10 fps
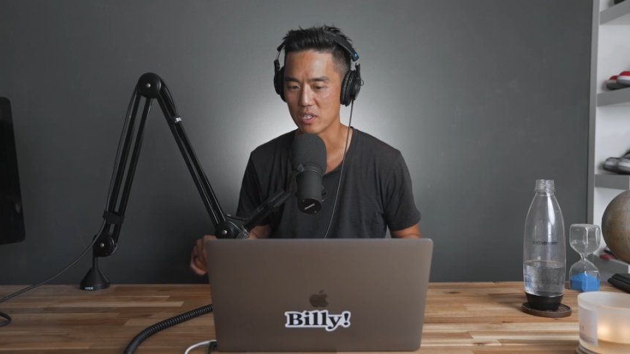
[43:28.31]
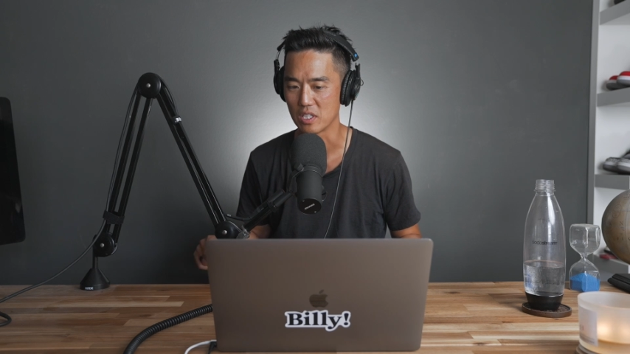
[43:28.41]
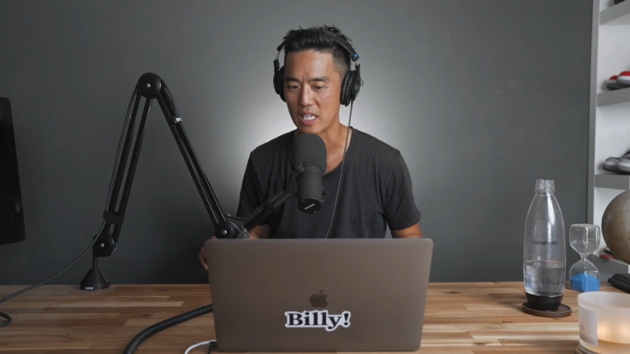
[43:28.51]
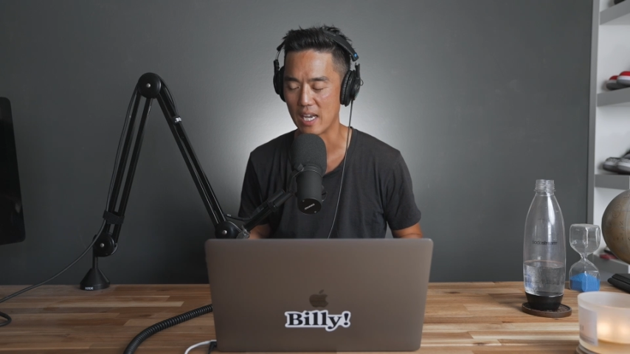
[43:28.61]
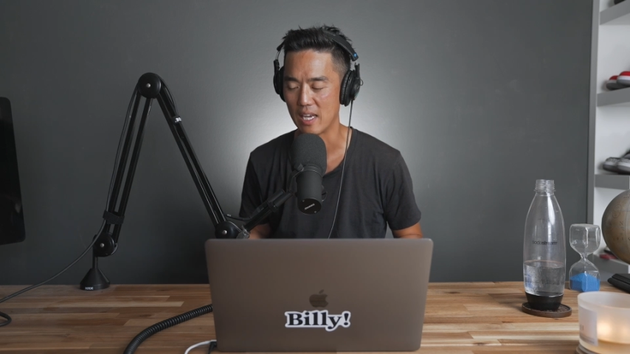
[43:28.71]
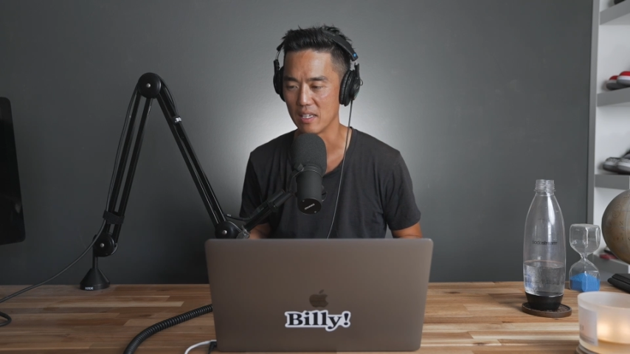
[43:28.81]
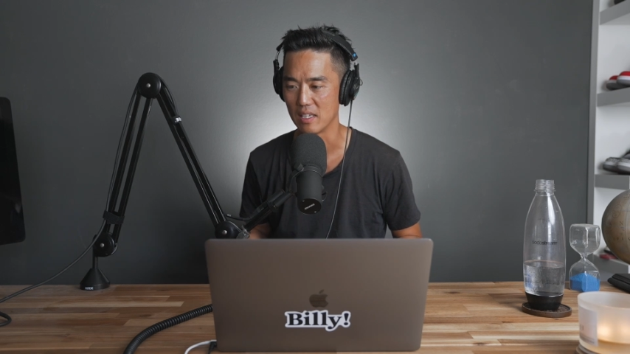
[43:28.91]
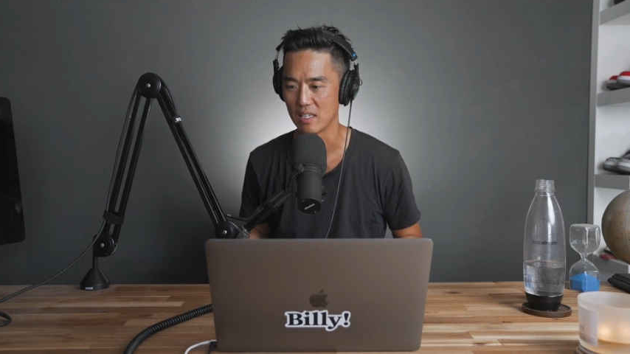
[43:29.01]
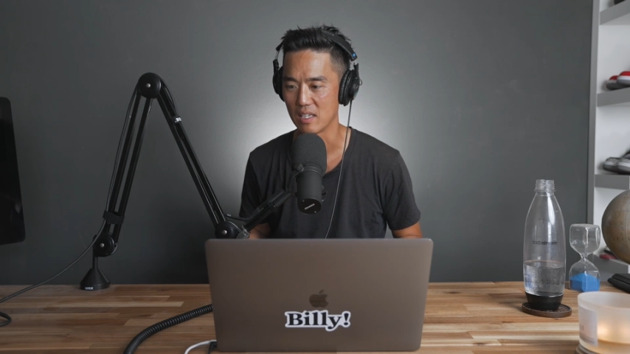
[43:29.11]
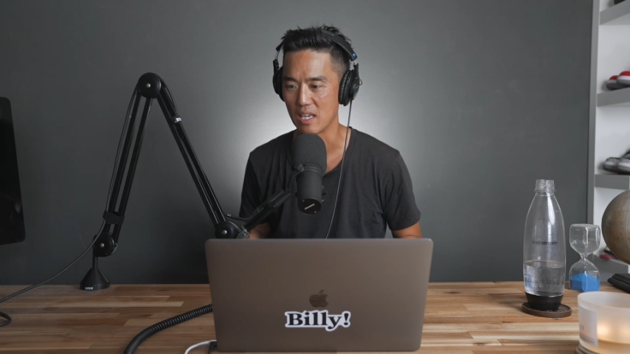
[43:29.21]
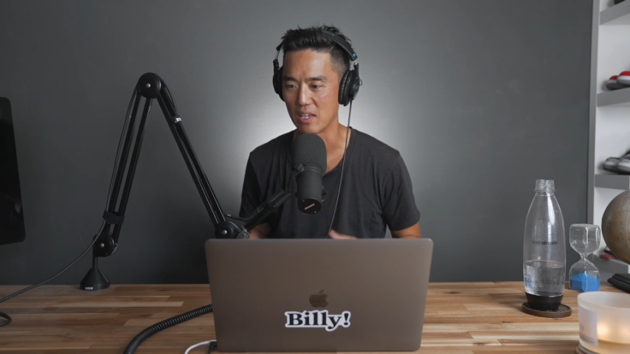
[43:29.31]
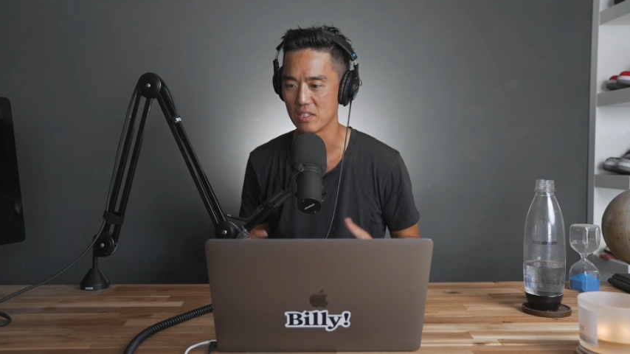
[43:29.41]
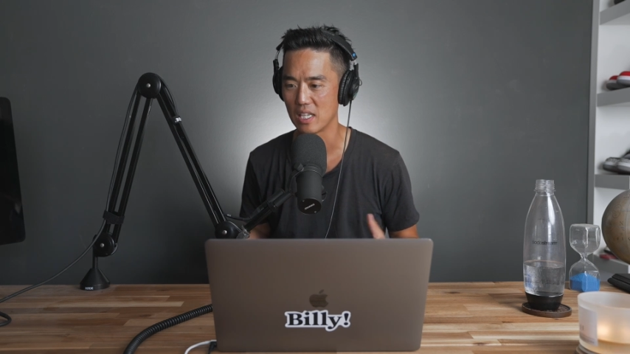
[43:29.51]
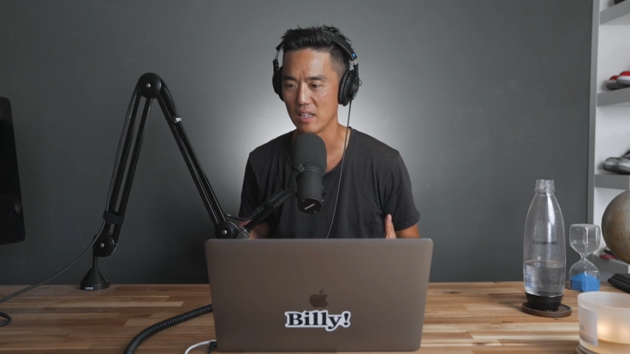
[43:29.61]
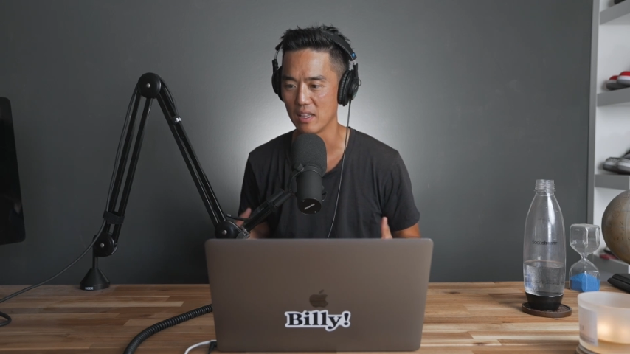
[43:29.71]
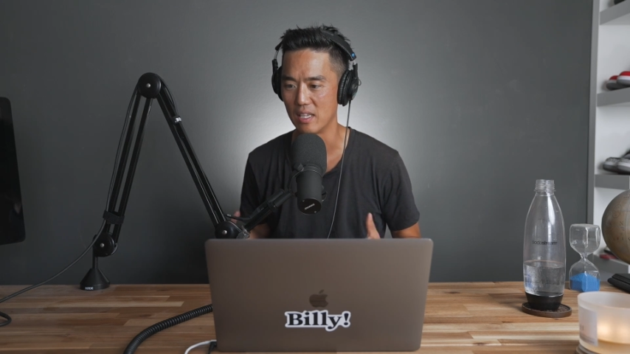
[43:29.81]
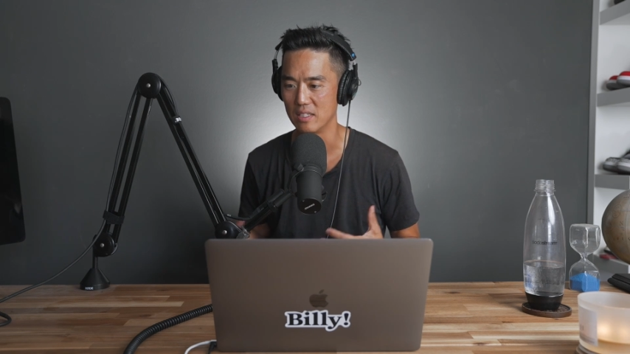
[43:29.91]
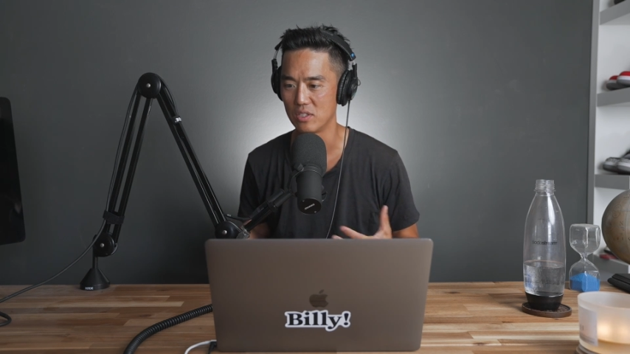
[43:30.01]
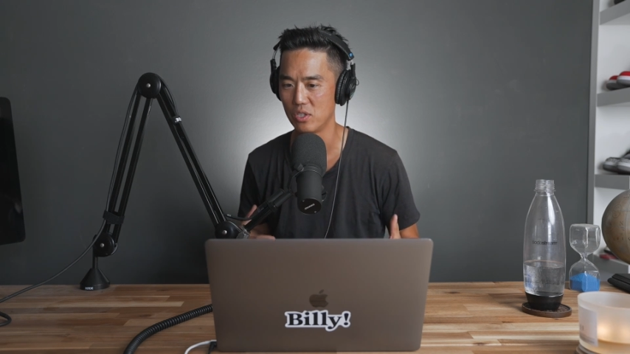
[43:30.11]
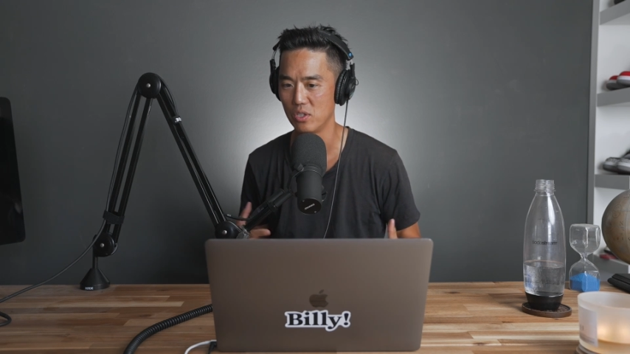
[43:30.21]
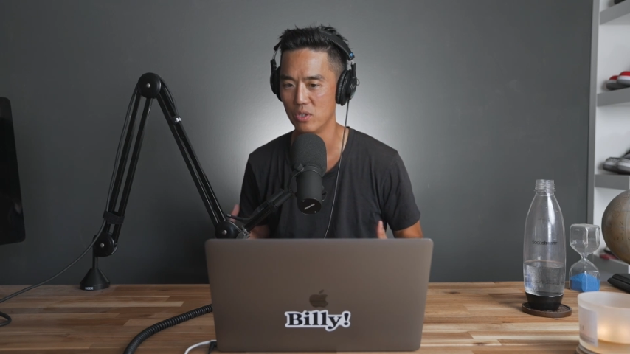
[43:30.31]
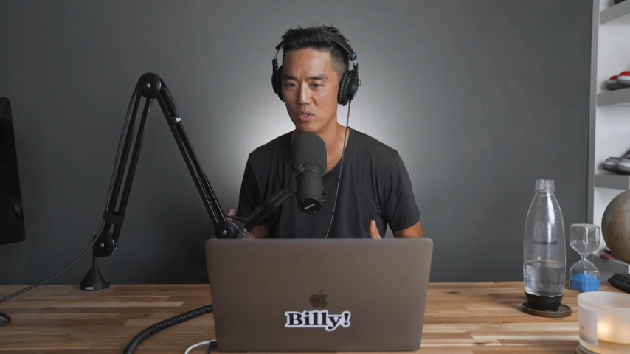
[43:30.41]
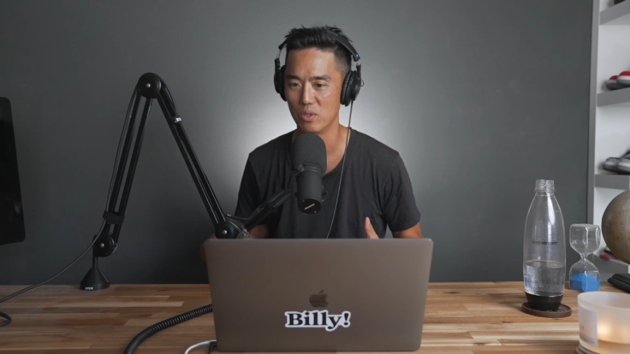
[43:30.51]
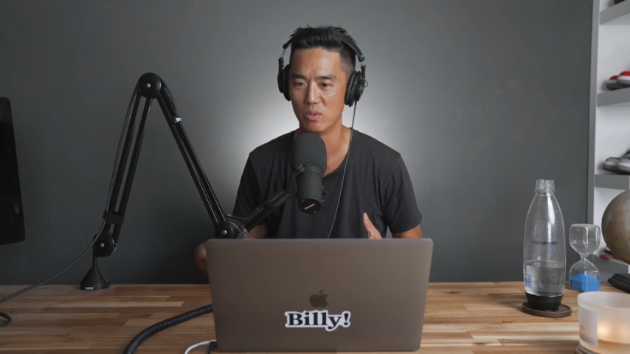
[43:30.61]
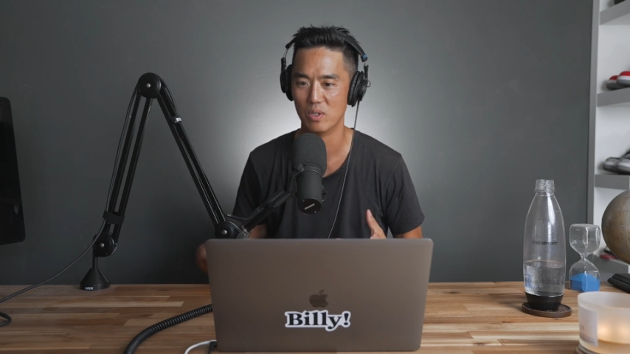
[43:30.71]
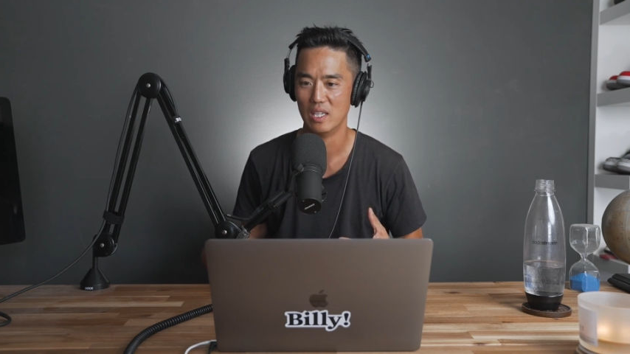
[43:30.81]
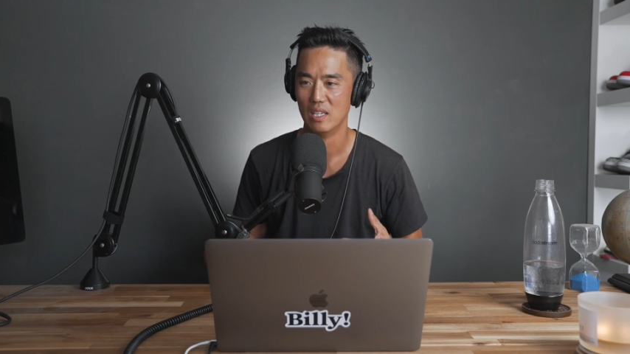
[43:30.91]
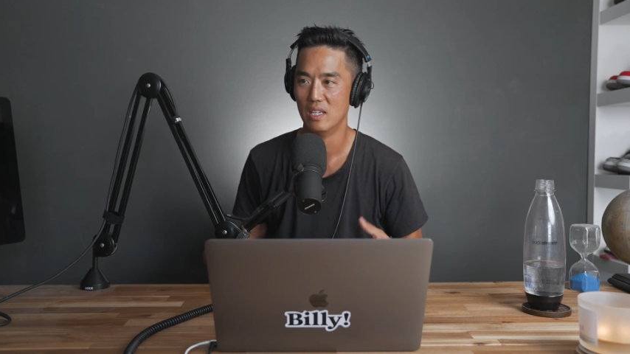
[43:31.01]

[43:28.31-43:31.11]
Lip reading: does that lend to